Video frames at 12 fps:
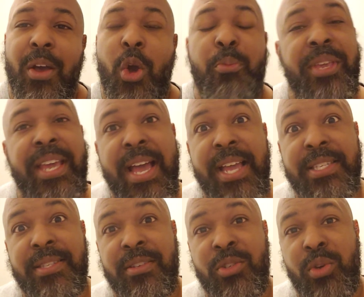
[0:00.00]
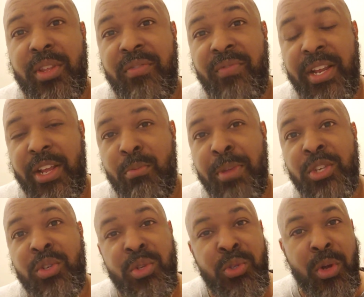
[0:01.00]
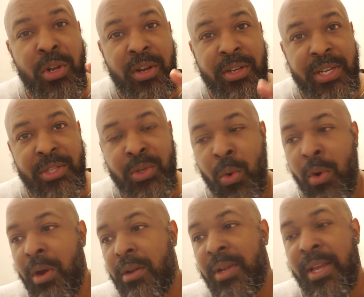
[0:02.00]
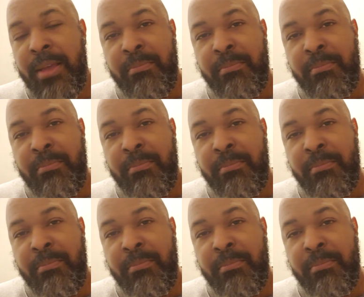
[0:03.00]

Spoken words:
Hope you guys enjoyed the video. Make sure you join our Discord.